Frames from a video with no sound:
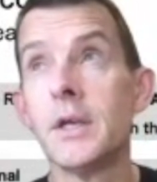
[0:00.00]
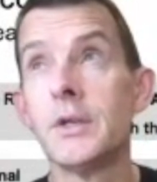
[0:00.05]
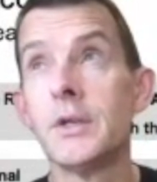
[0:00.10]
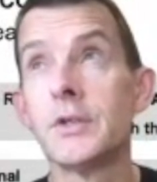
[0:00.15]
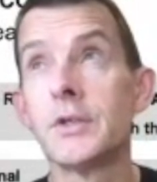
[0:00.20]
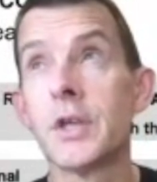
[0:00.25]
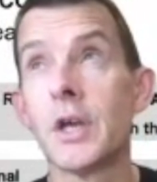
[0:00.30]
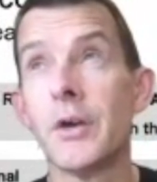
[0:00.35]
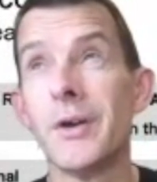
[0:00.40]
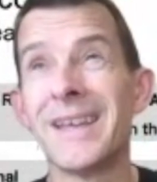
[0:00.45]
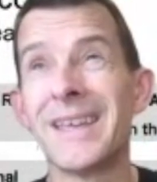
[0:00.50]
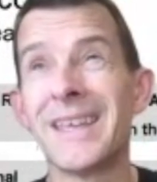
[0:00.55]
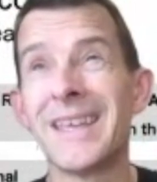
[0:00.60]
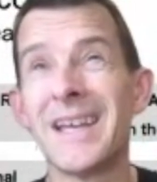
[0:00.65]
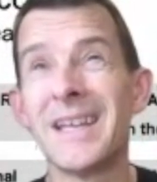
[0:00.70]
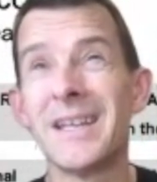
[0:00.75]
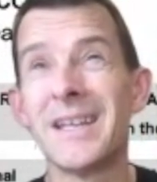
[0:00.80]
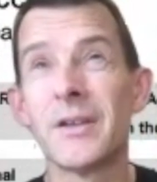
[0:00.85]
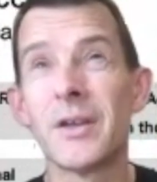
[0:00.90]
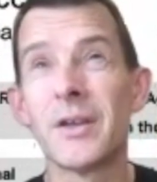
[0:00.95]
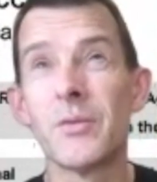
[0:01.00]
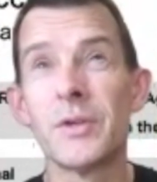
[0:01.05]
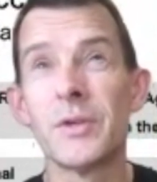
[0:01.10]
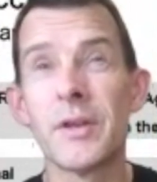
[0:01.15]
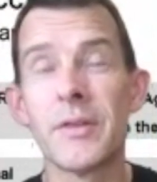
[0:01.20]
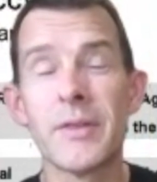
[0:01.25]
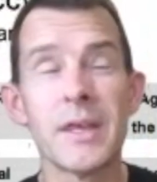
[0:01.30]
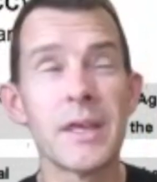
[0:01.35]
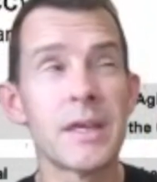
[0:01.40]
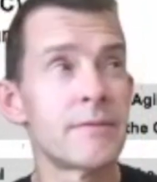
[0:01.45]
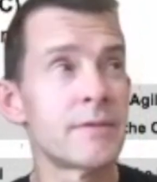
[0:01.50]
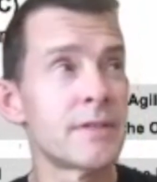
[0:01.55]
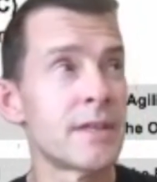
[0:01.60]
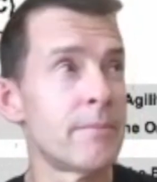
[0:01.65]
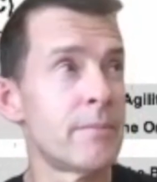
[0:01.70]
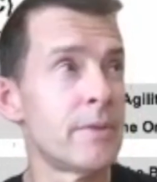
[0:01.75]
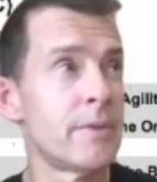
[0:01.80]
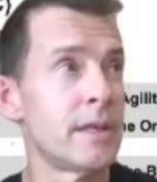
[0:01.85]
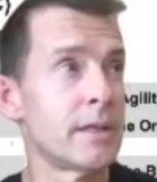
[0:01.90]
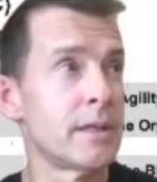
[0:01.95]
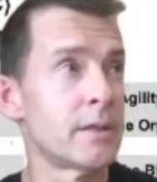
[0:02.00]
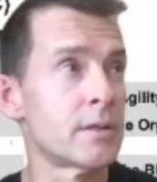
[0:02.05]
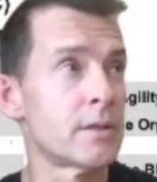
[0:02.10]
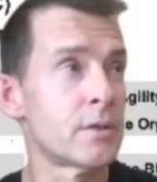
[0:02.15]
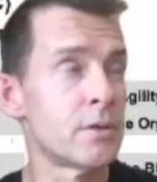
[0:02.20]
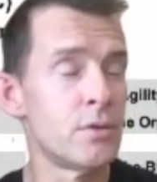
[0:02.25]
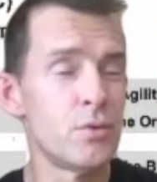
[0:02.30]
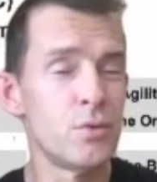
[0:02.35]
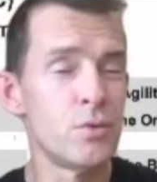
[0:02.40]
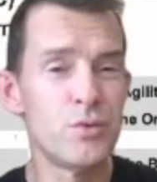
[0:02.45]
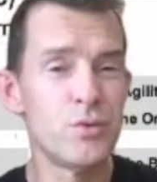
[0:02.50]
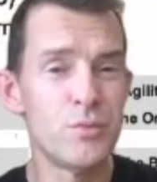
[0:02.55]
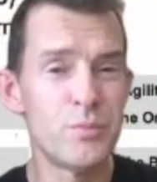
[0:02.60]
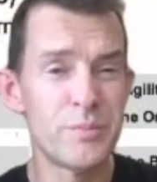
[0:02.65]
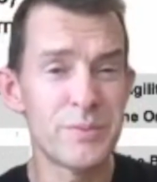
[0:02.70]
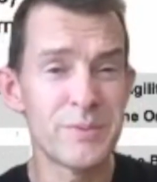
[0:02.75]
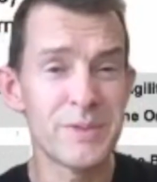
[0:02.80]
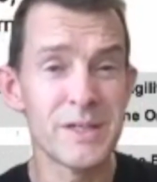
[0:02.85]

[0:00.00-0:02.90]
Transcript: So again, I don't want you to think of something too